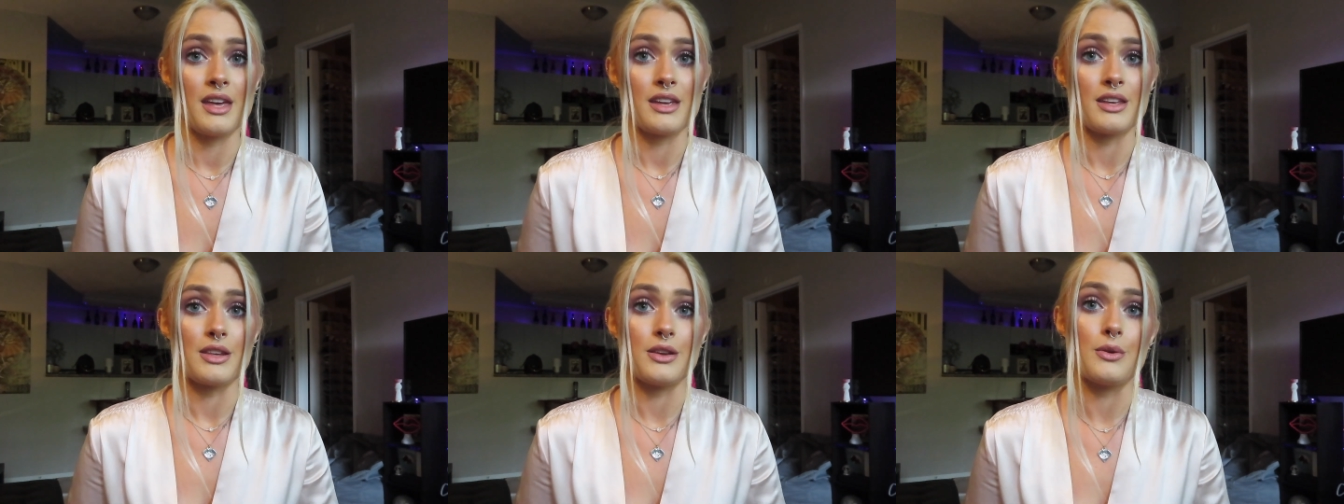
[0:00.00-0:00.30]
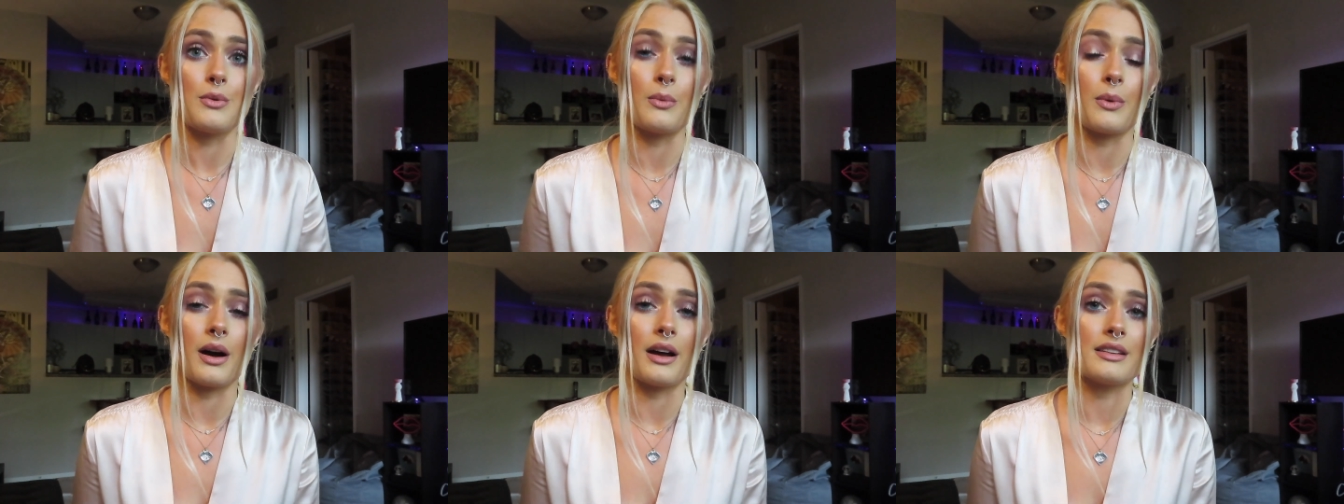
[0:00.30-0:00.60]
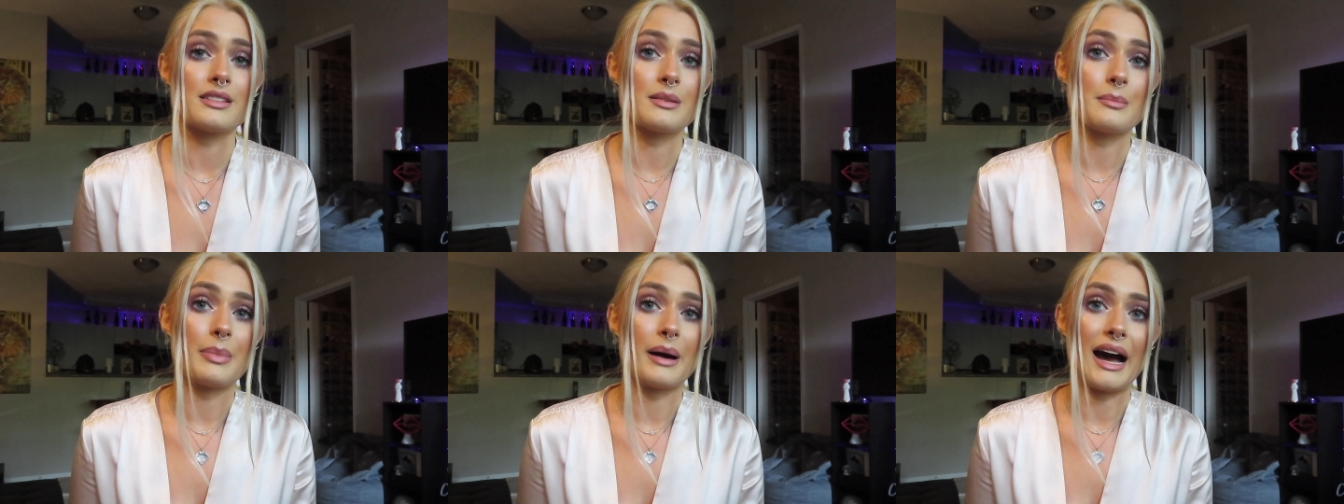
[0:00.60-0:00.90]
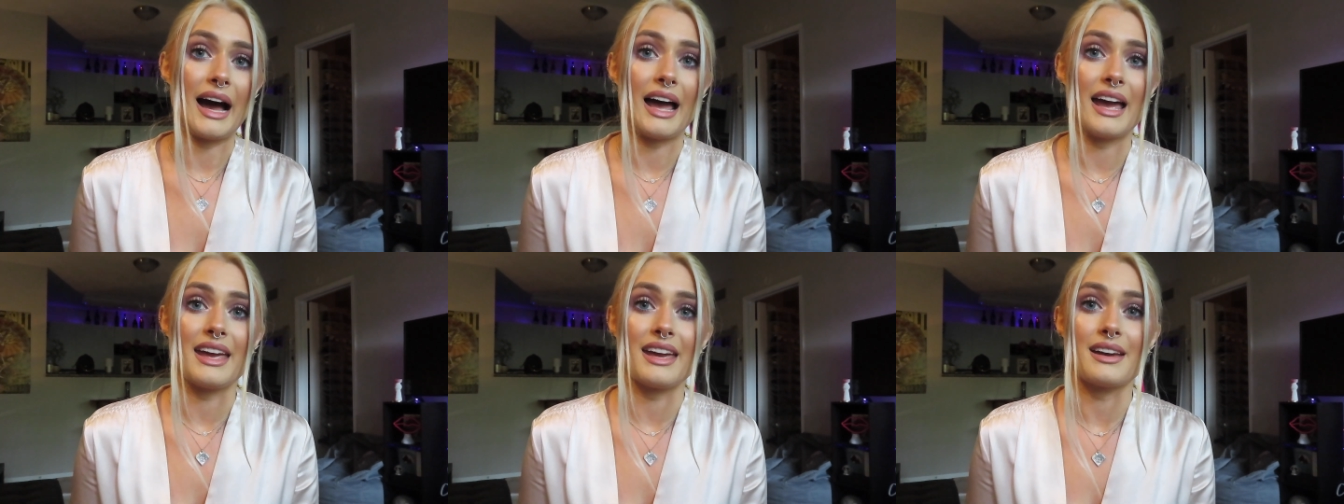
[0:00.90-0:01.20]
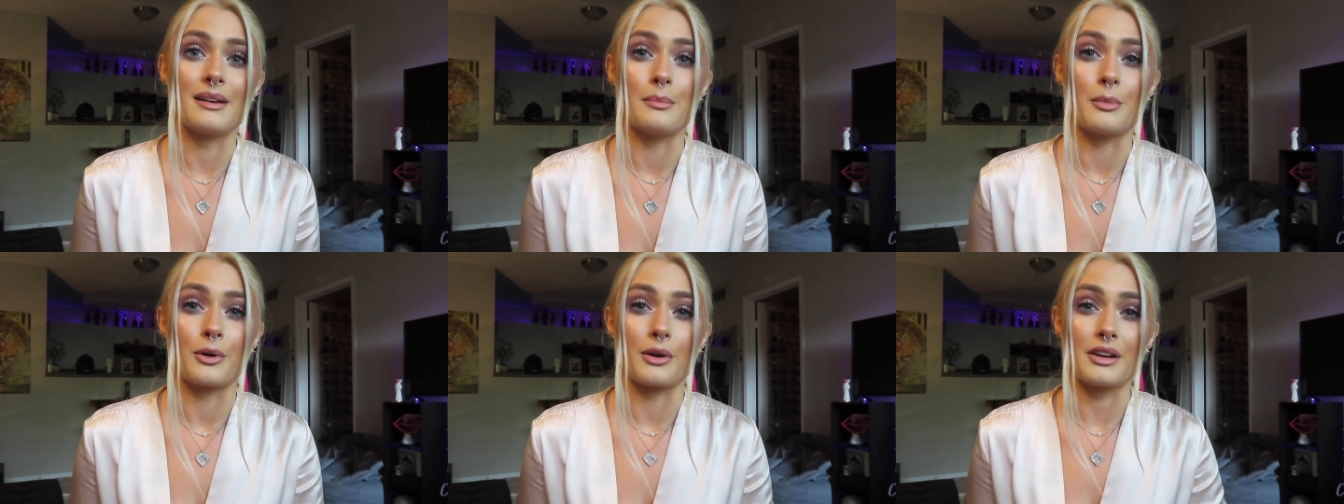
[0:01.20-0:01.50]
you want to buy
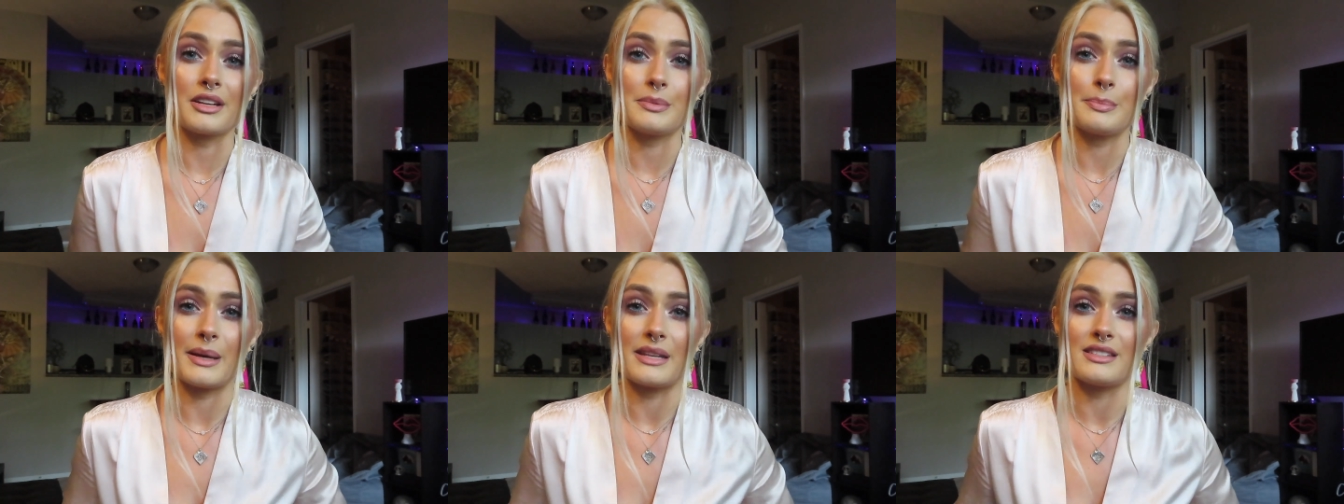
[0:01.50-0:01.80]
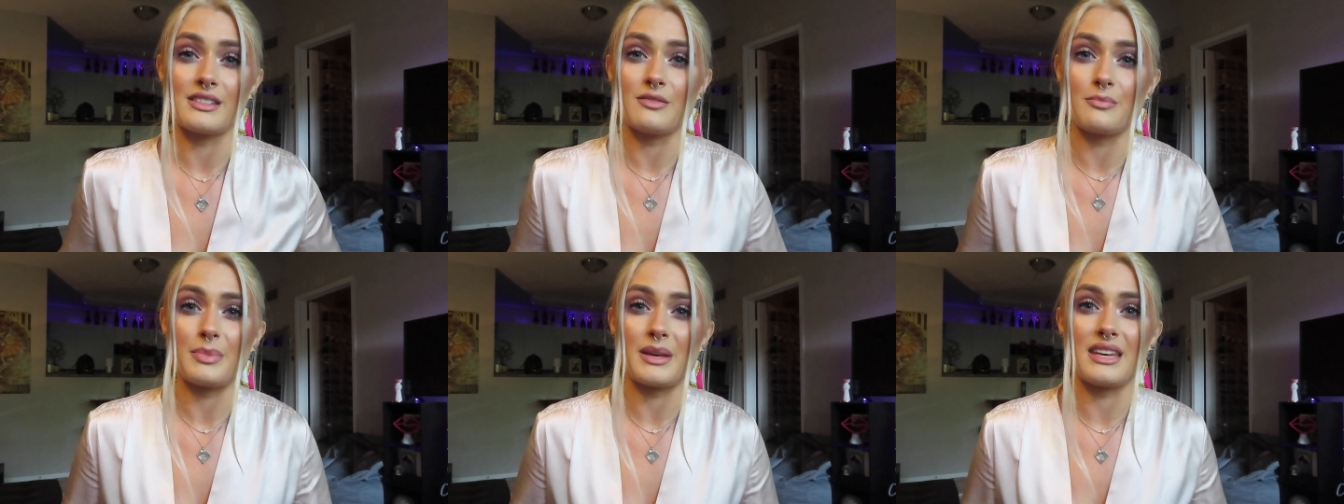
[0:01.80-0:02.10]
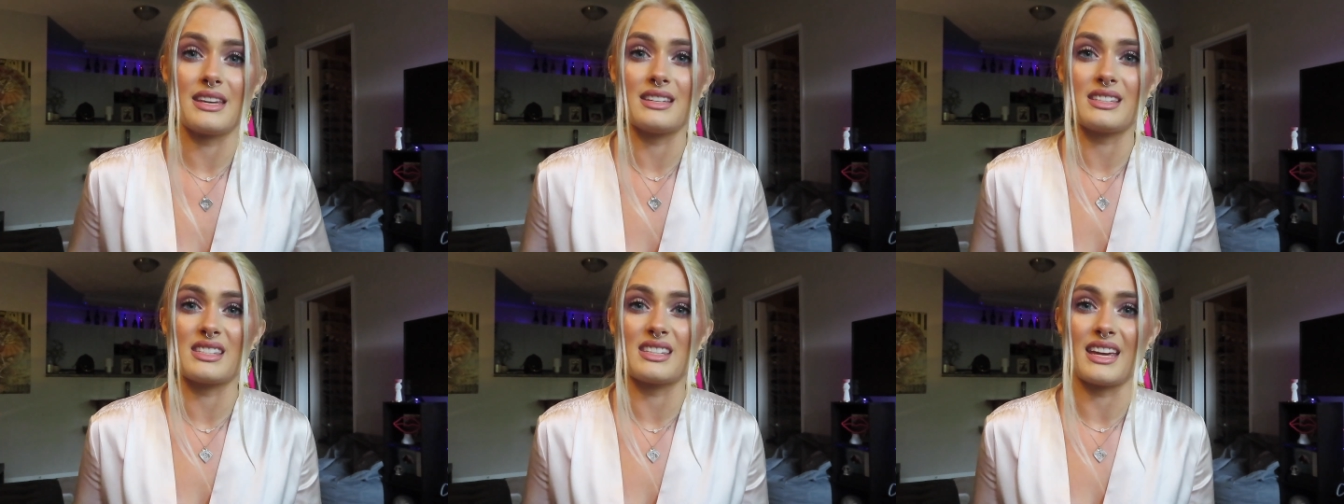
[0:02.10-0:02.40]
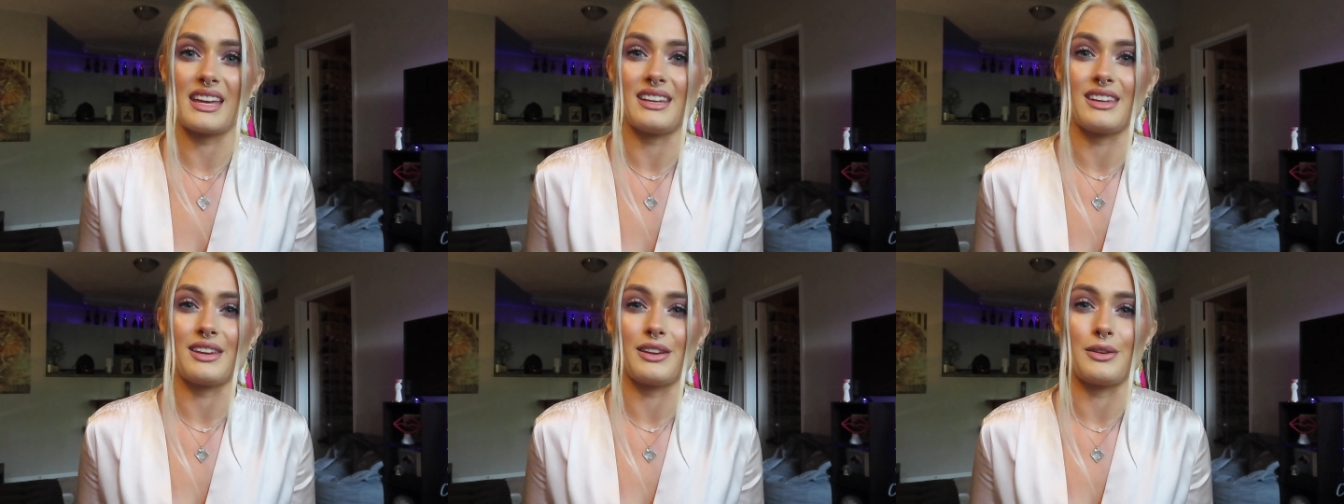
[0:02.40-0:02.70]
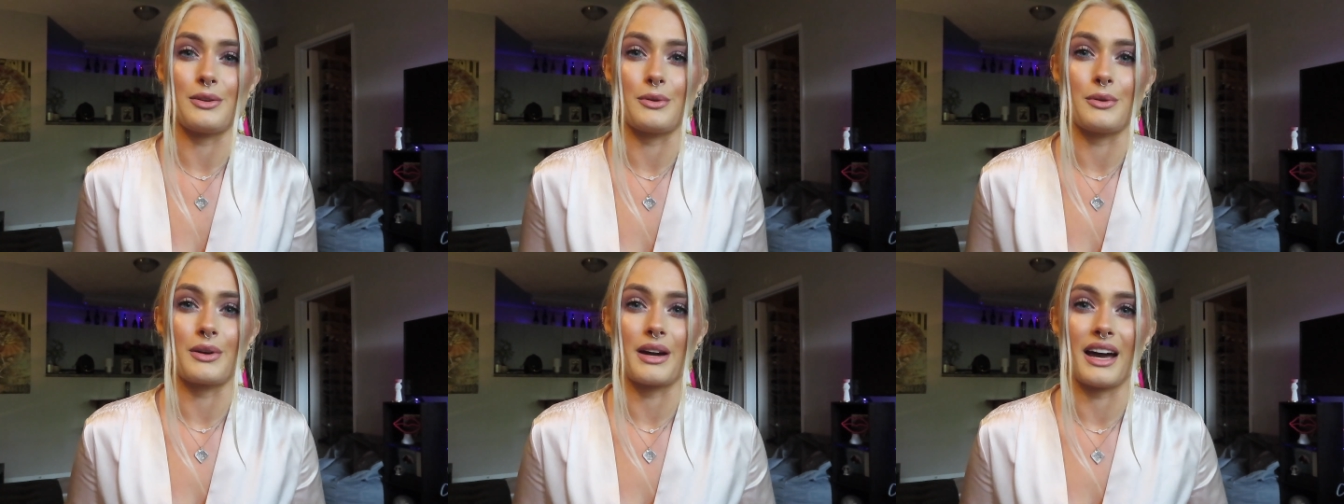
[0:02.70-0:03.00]
a more expensive piece and
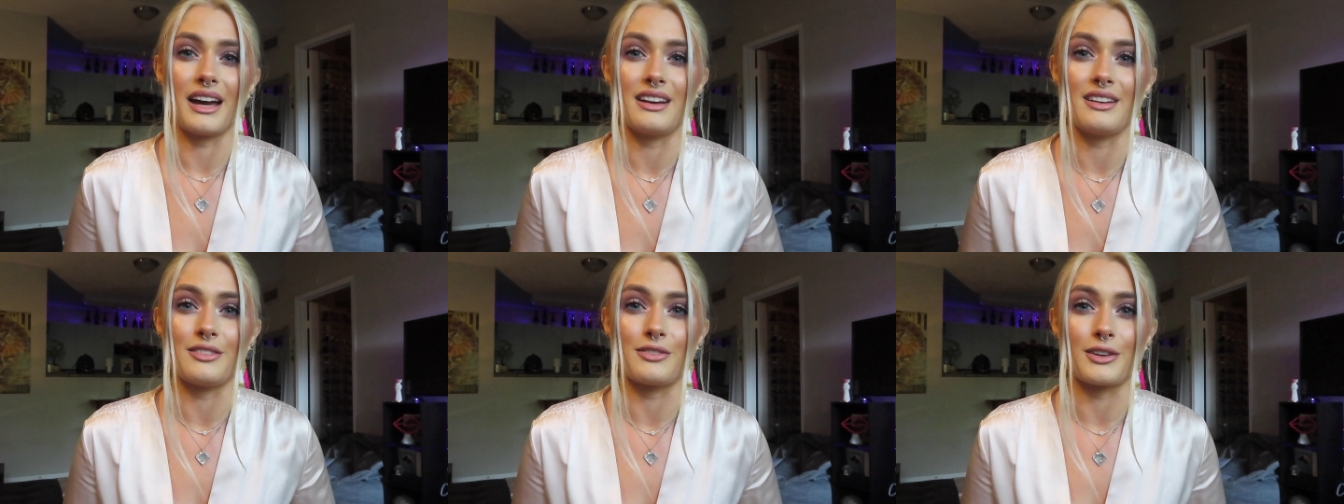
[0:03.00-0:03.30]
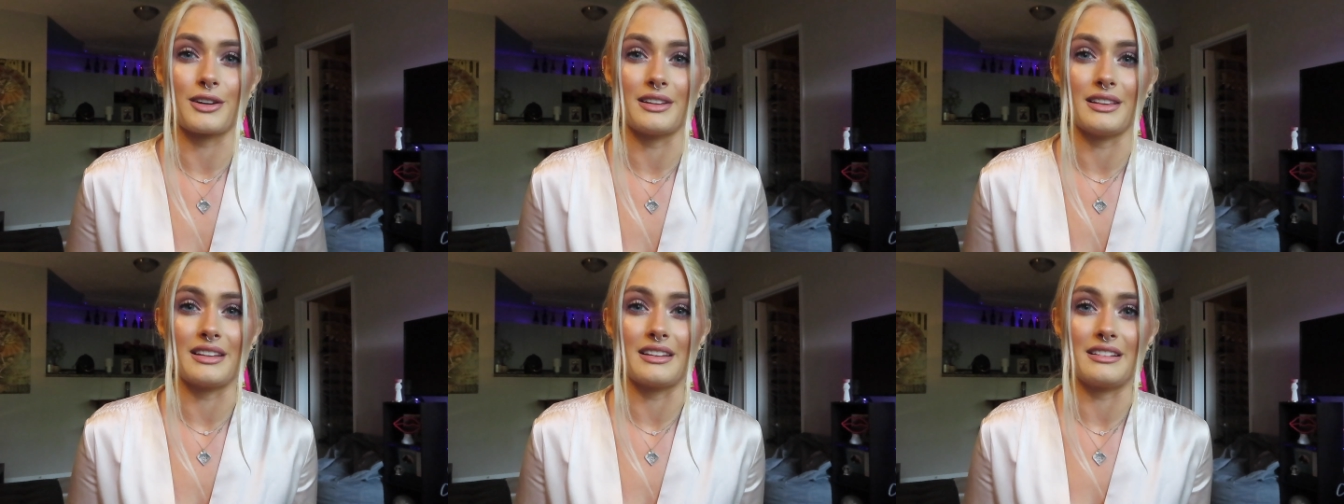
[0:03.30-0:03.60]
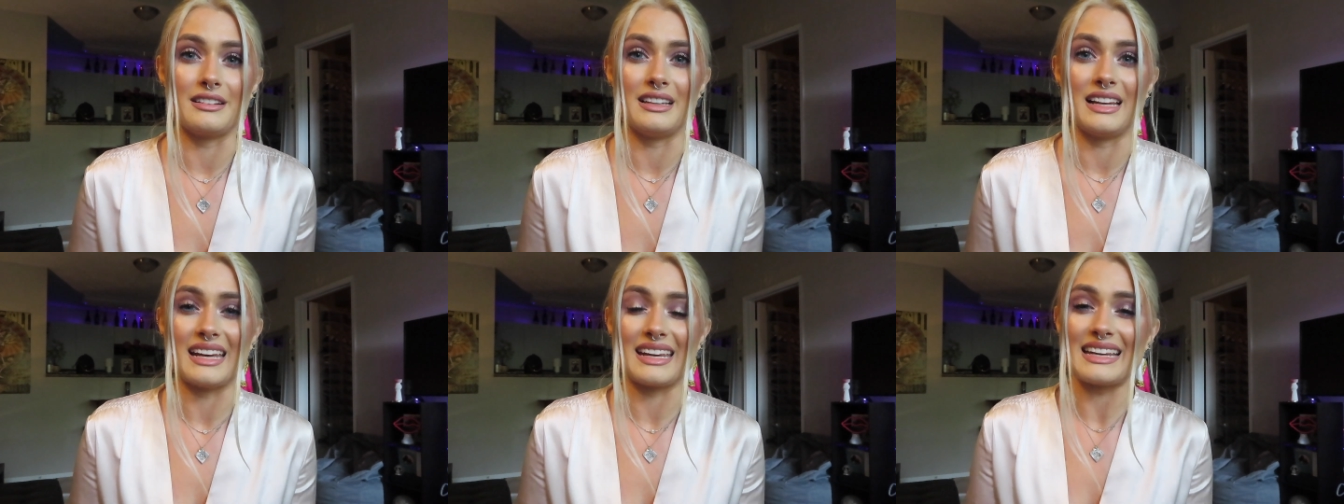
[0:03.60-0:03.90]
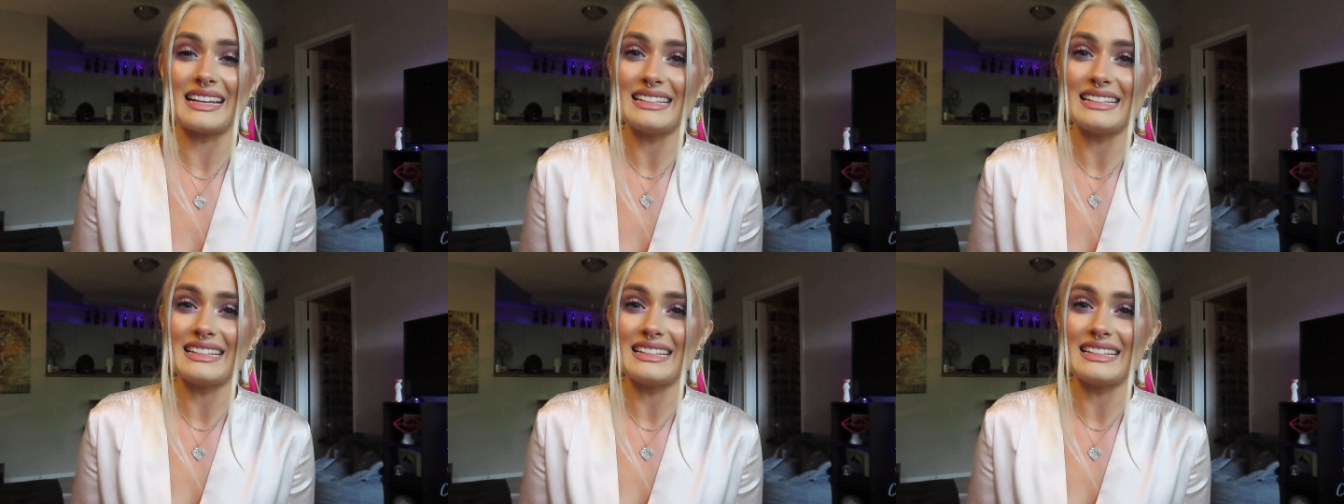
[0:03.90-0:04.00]
you kind of are a little like,